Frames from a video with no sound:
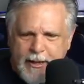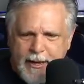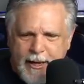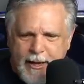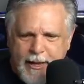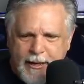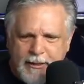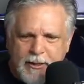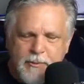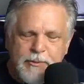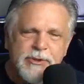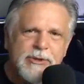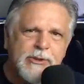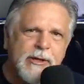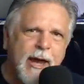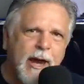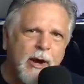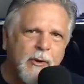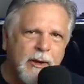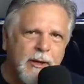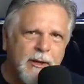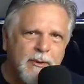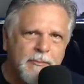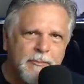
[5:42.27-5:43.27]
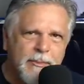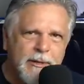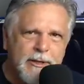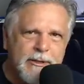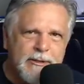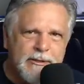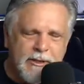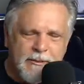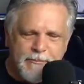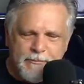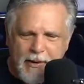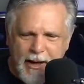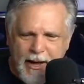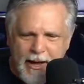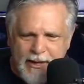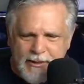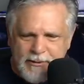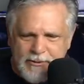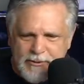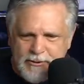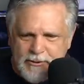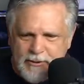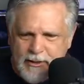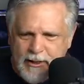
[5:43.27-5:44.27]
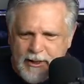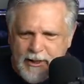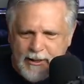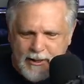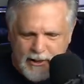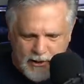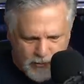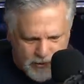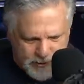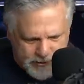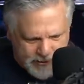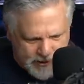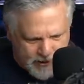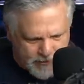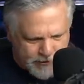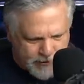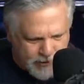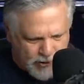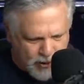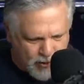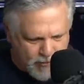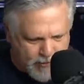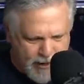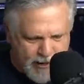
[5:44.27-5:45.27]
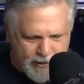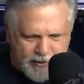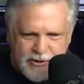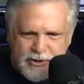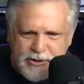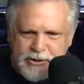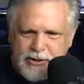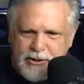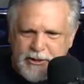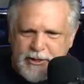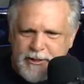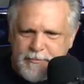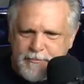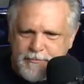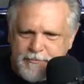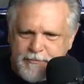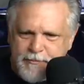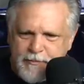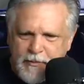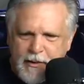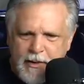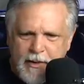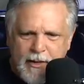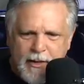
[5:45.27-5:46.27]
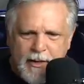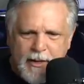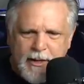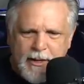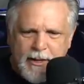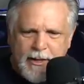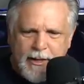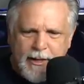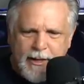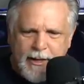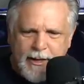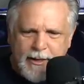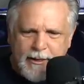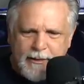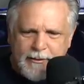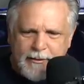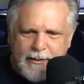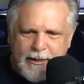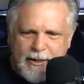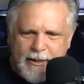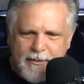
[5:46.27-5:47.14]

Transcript: And it was scary, but it did pass, and I was able to go back to sleep. And...